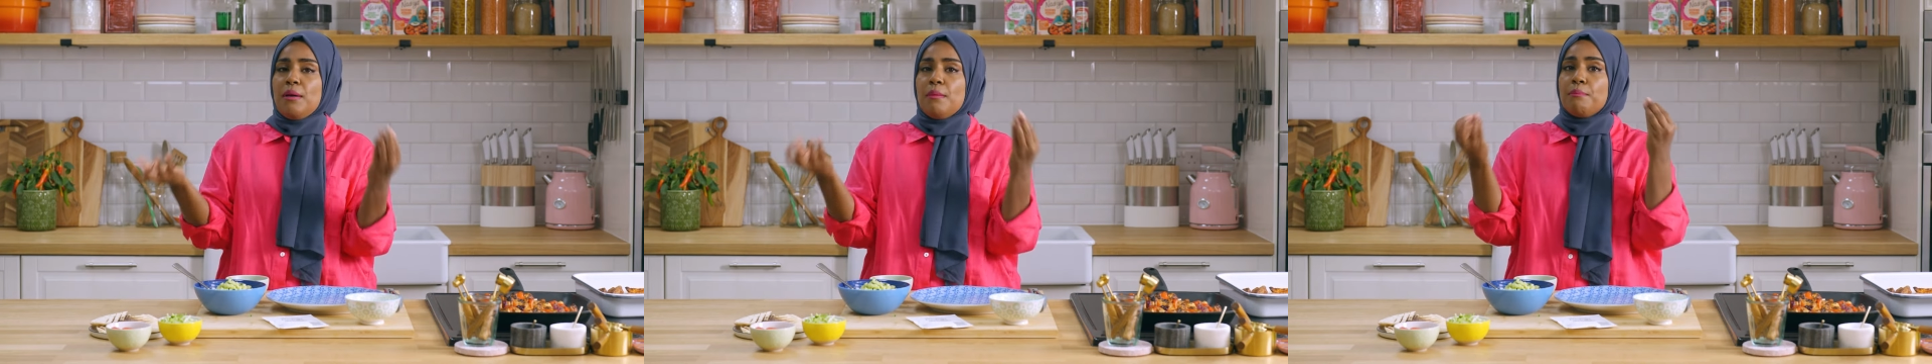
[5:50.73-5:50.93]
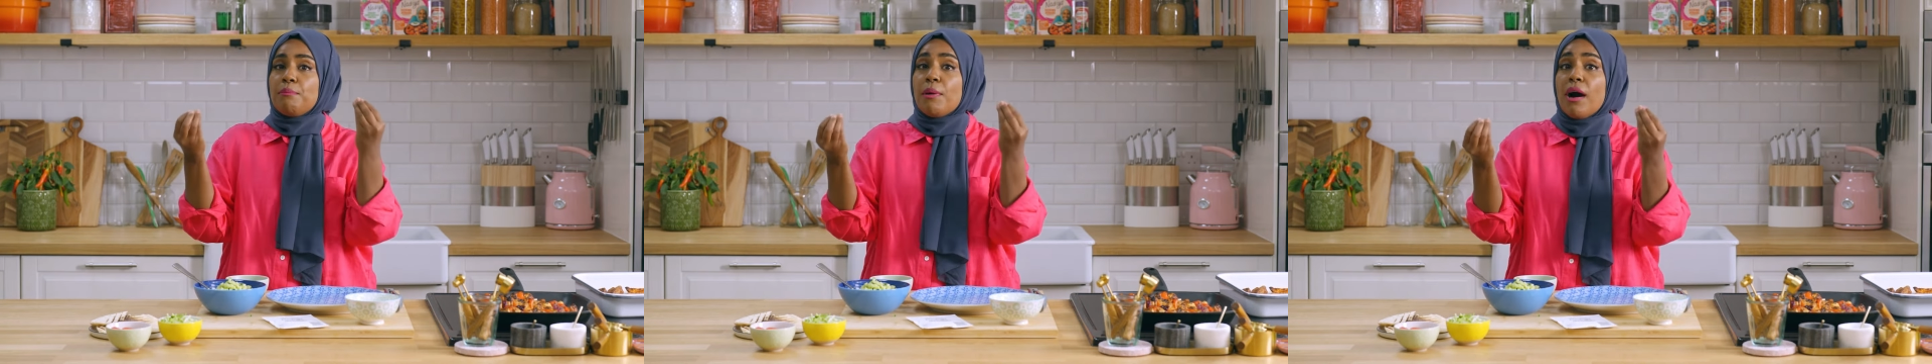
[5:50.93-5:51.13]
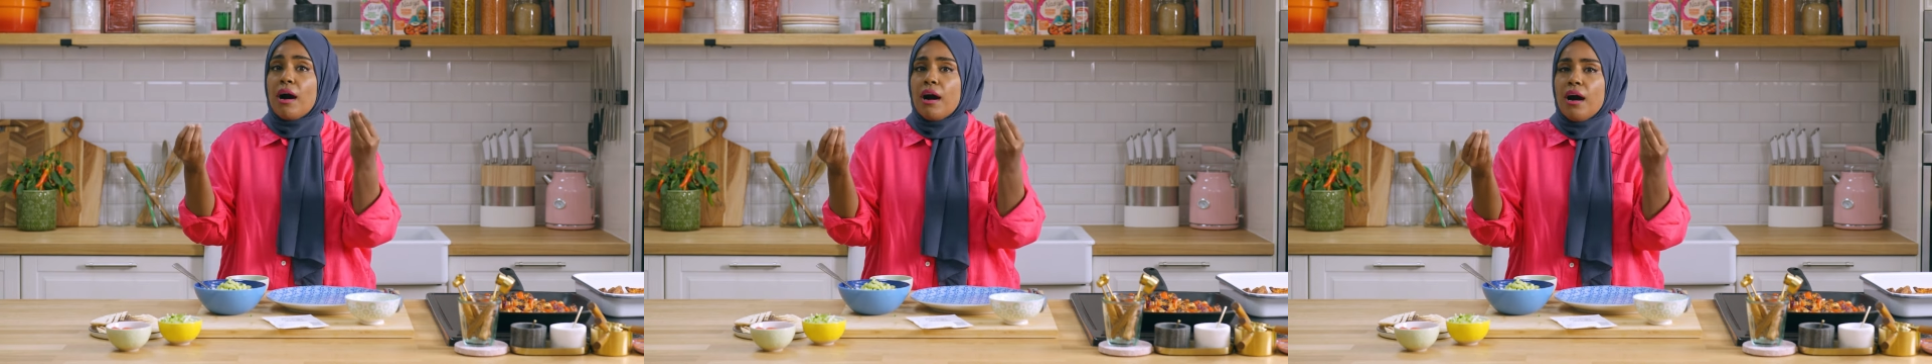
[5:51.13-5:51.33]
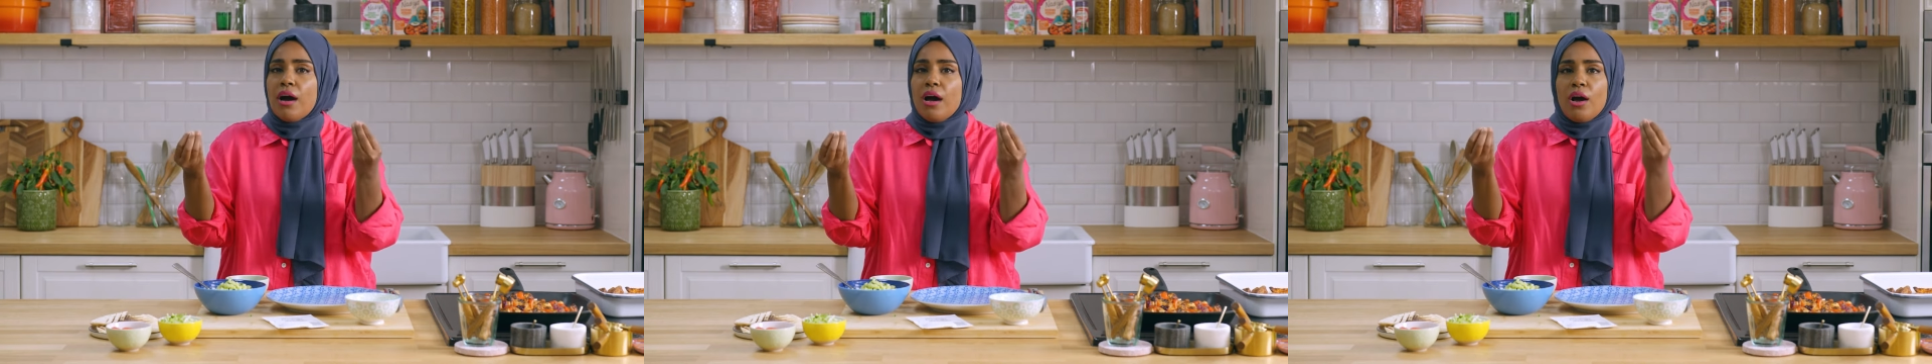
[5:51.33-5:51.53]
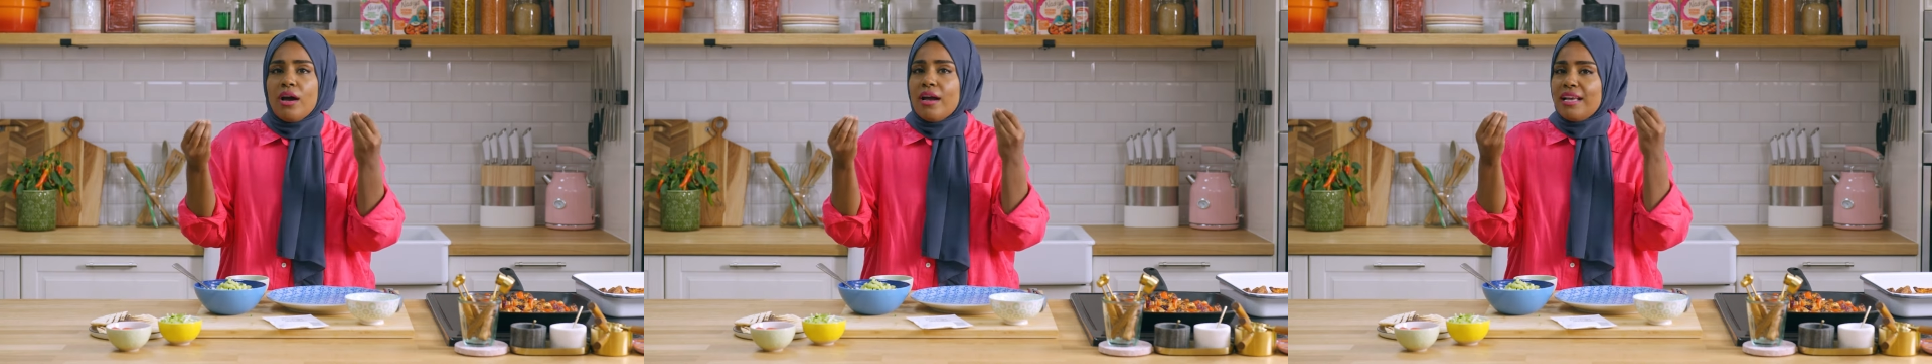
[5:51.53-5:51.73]
But
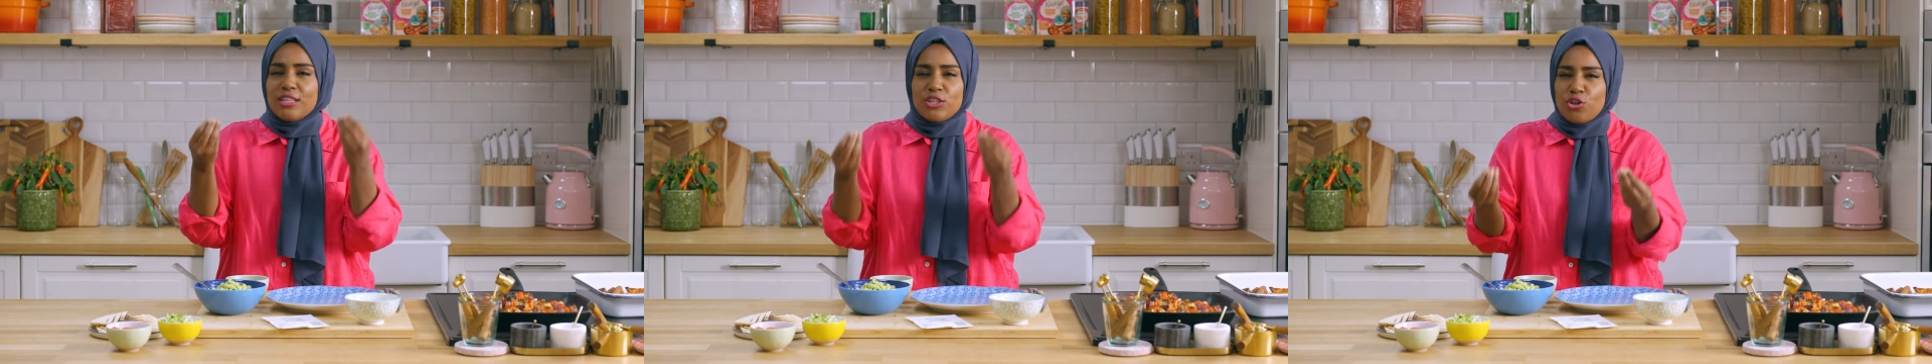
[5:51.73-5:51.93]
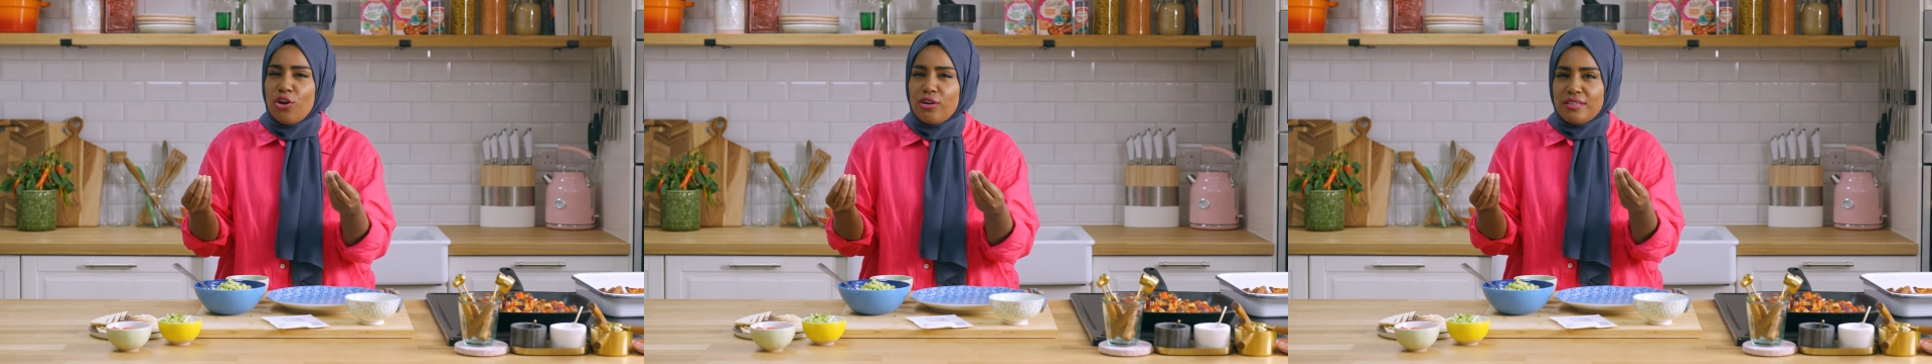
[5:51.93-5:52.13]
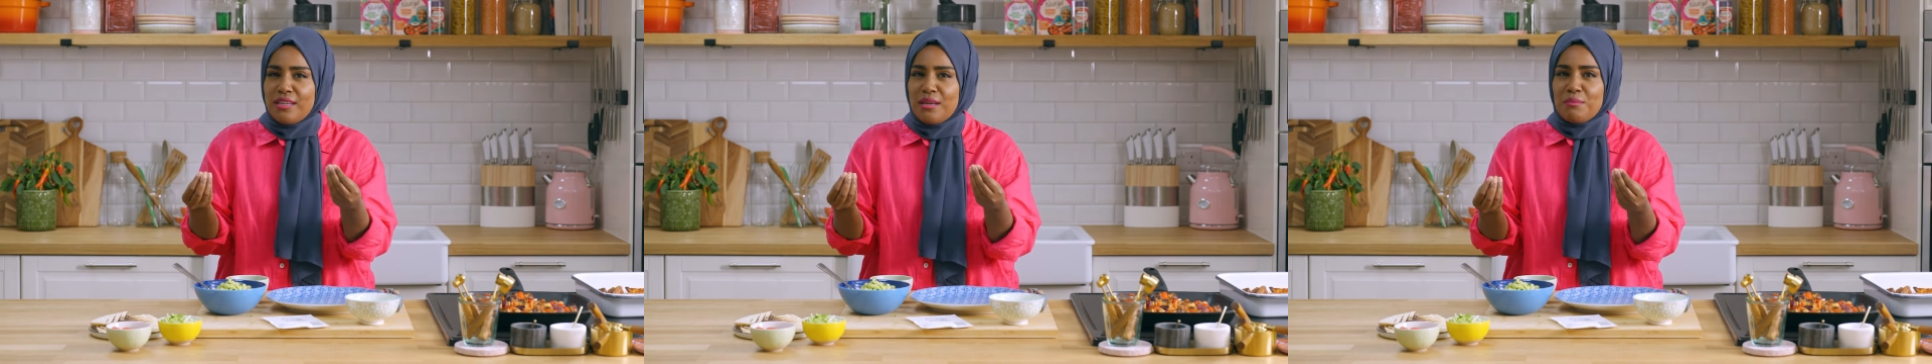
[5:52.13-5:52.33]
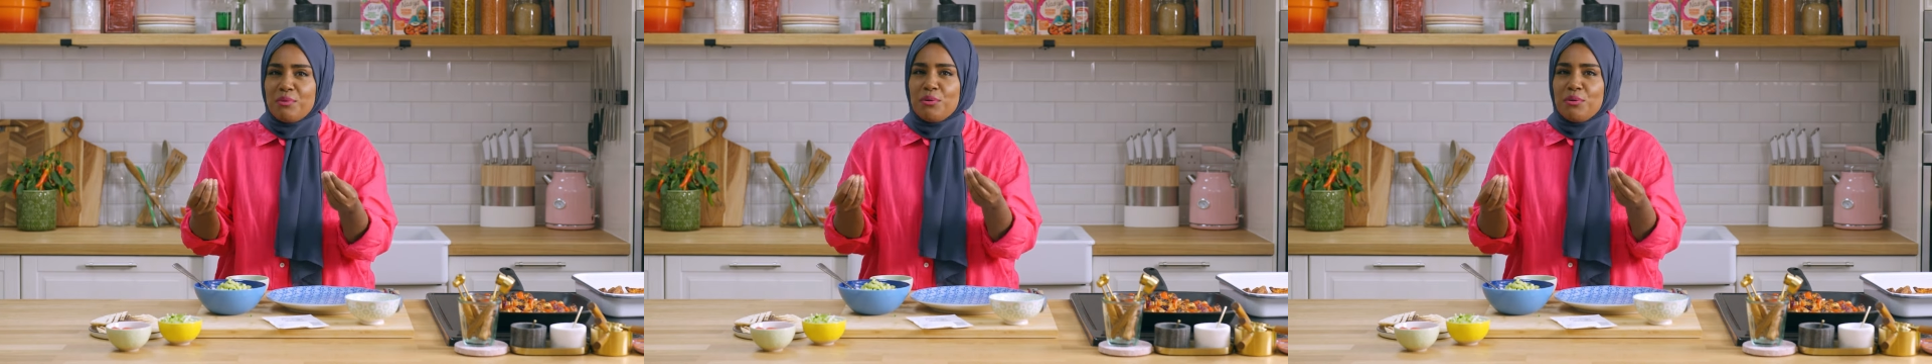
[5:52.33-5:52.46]
it's not a dip.